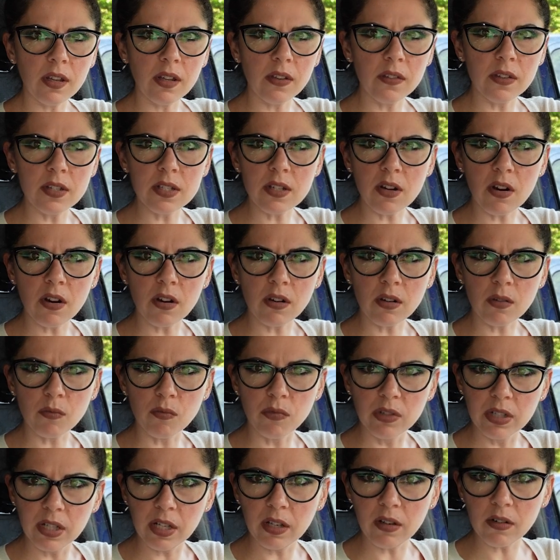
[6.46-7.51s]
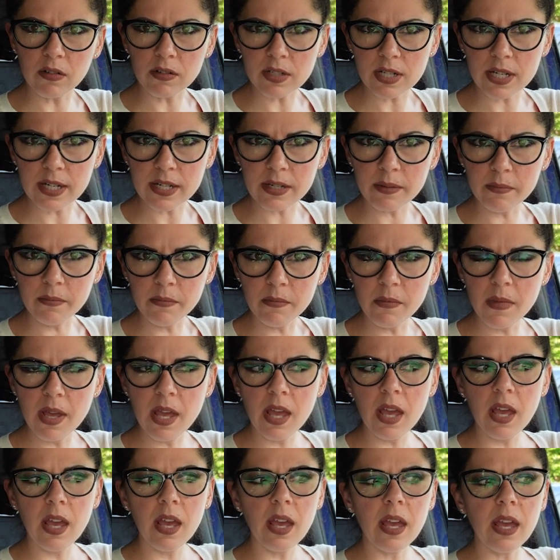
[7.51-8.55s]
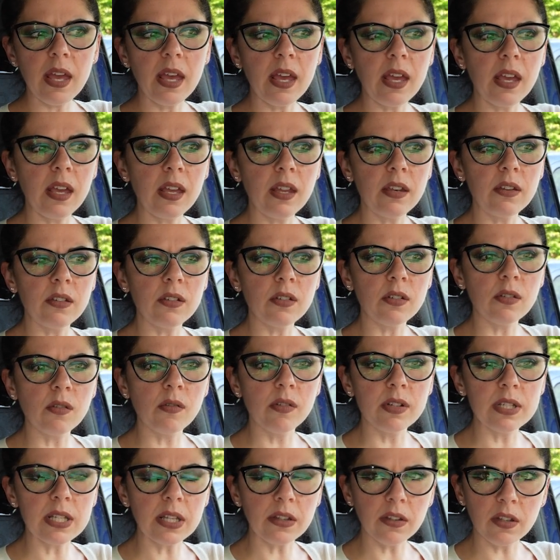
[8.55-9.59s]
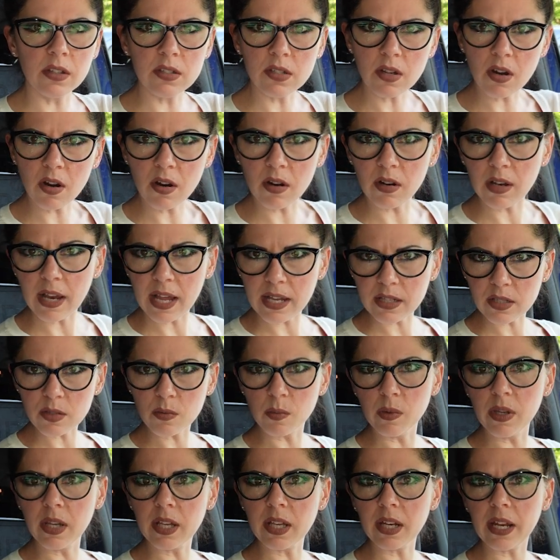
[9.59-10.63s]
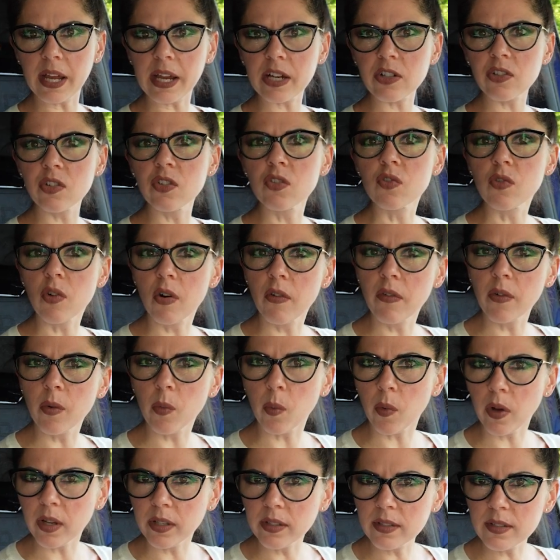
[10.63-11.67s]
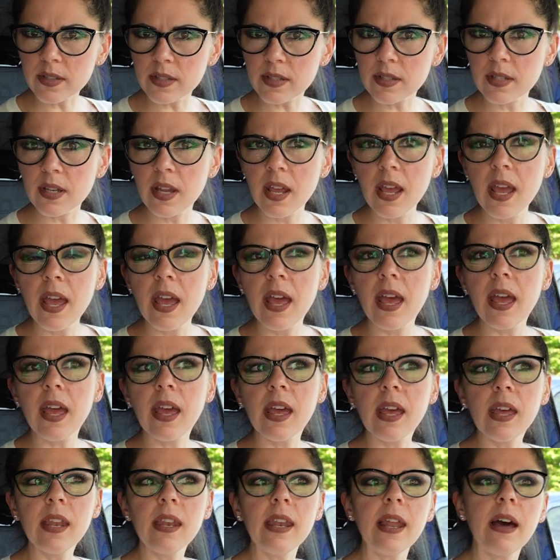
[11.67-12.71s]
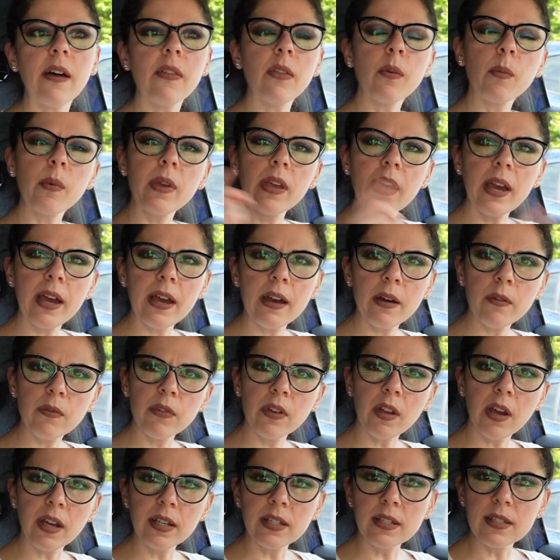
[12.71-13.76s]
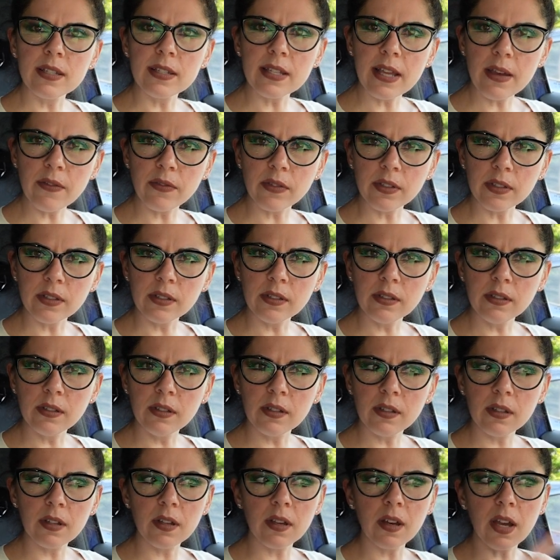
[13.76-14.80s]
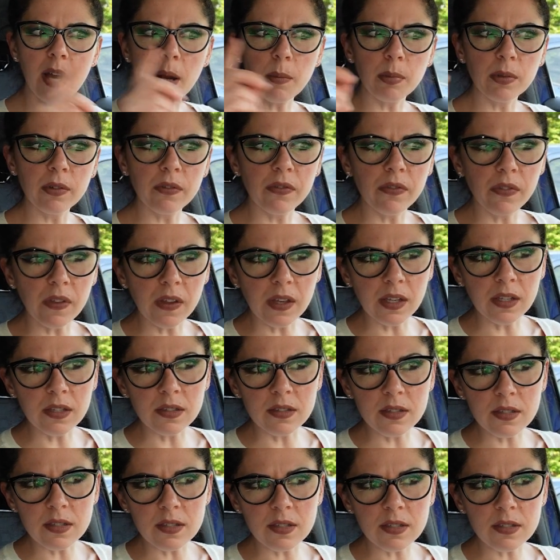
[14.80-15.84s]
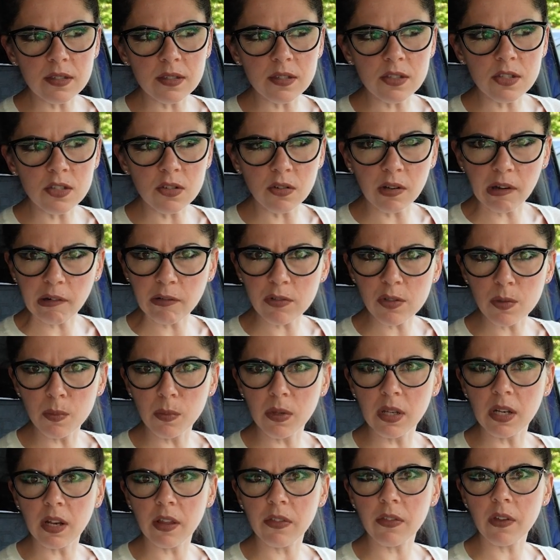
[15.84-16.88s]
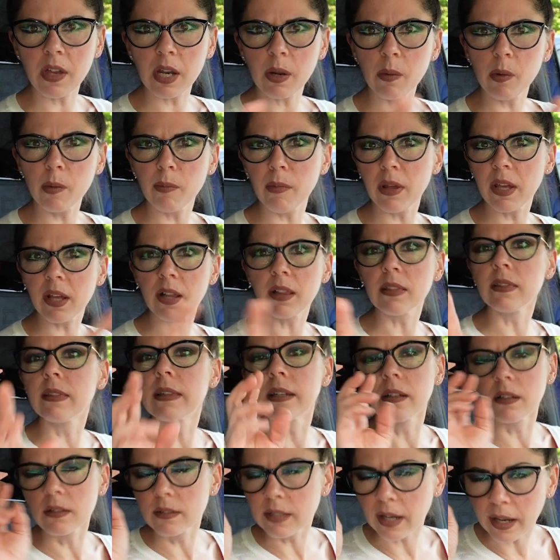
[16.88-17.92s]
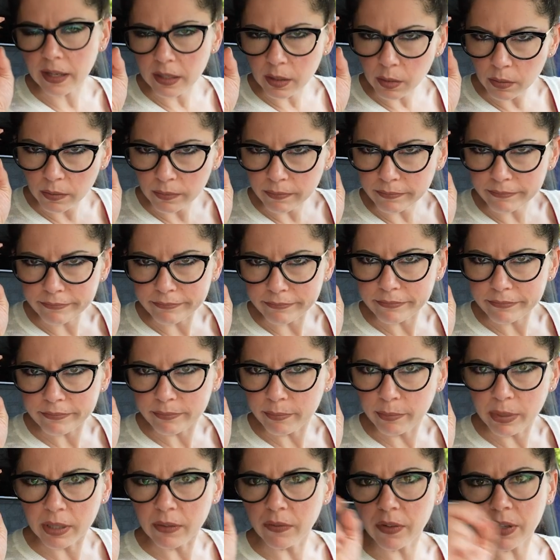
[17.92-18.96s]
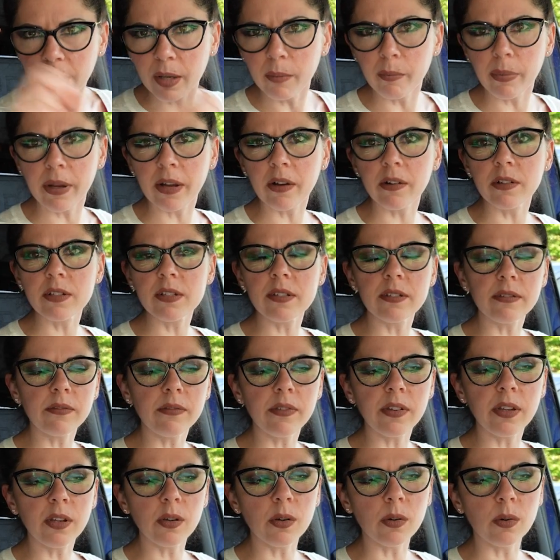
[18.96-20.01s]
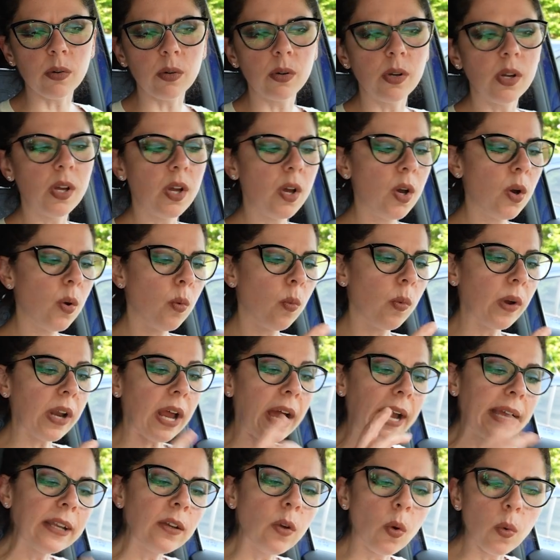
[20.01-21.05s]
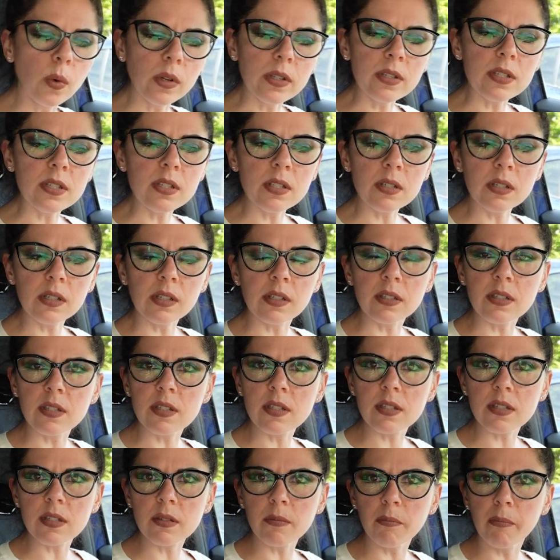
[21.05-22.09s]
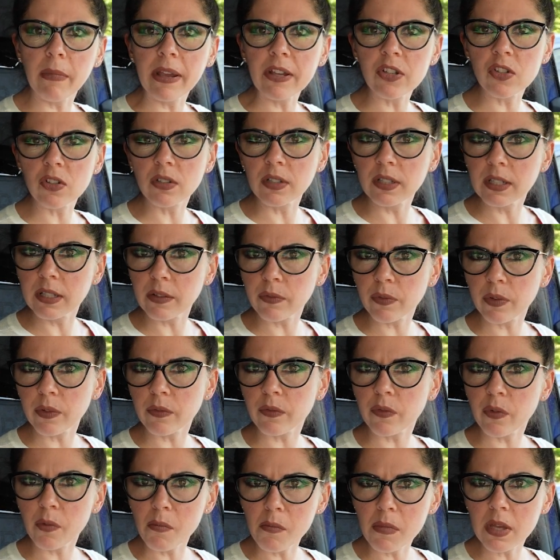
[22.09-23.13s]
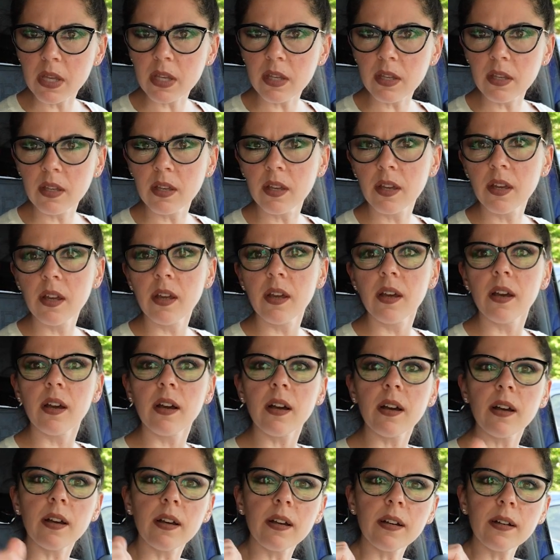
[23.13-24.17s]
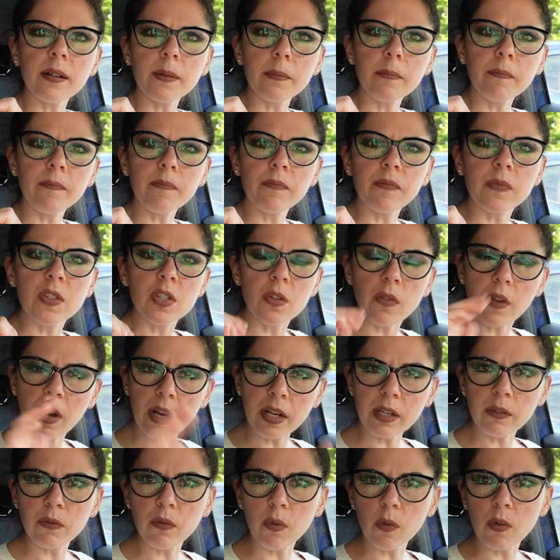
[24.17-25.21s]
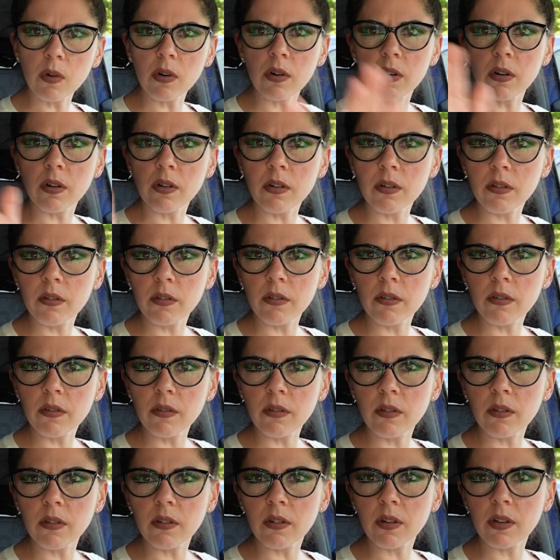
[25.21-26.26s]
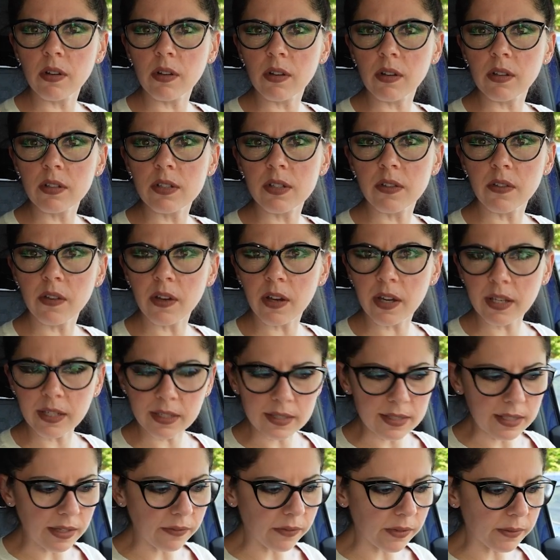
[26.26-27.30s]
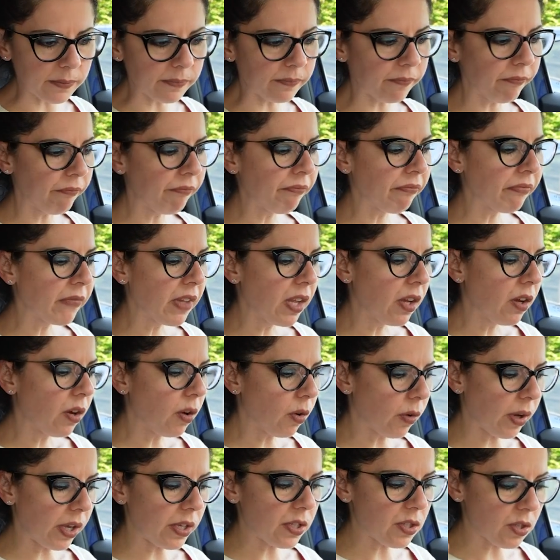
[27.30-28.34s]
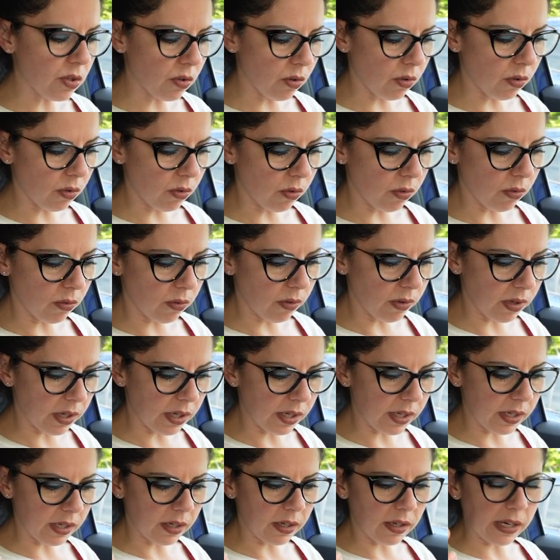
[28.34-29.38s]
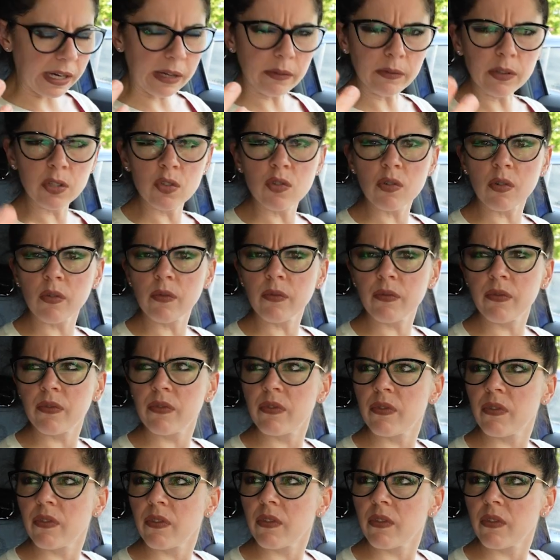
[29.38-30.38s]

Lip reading: this car in a really long time. And Chris had this car last week, and I actually drove it once. And now that we have an ID.7, a couple of things stood out to me, and I thought I would make a little tiny bit of a comparison video. What I noticed is majorly different for me to the Id.4 to the Id.7. Okay, so I only drove,